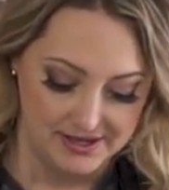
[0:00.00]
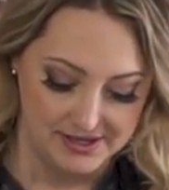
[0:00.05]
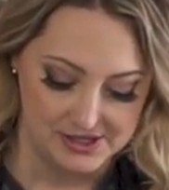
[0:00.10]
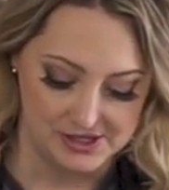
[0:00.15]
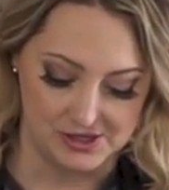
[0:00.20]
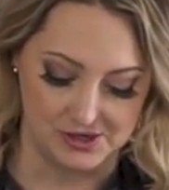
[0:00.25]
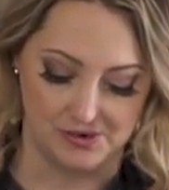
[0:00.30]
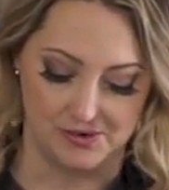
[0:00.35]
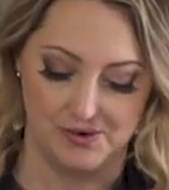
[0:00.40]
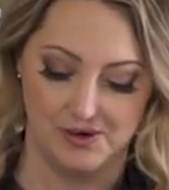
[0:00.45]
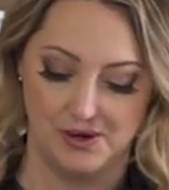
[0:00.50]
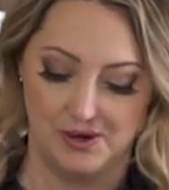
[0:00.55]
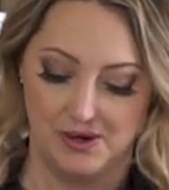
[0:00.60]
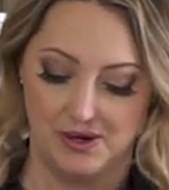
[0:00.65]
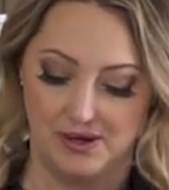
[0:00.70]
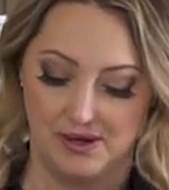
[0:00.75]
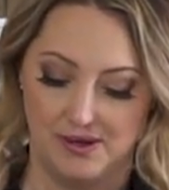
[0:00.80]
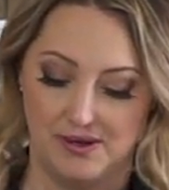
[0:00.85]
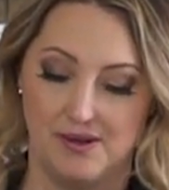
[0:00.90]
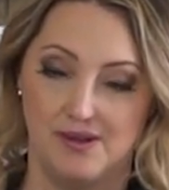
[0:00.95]
So
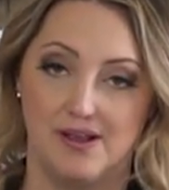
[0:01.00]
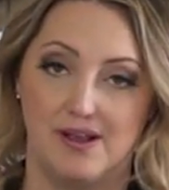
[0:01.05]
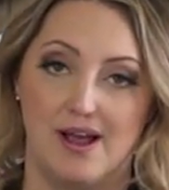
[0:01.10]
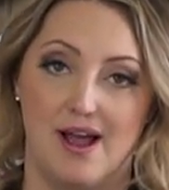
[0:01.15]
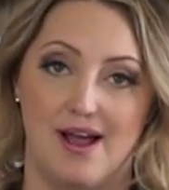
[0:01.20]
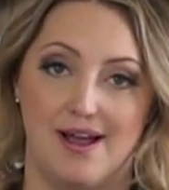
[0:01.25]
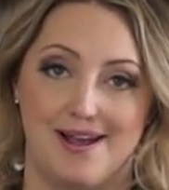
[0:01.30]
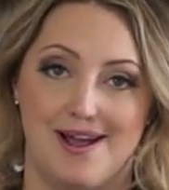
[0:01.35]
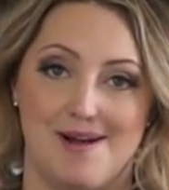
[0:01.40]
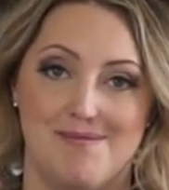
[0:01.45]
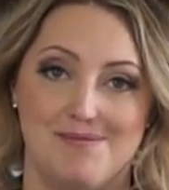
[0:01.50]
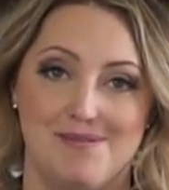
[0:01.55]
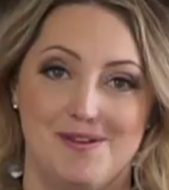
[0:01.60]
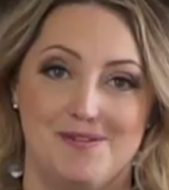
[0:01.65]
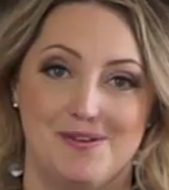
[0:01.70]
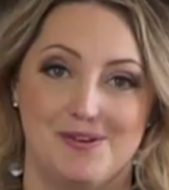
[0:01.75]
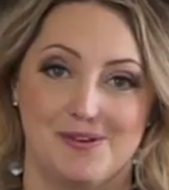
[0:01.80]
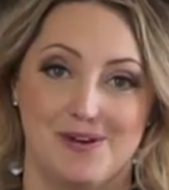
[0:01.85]
a couple of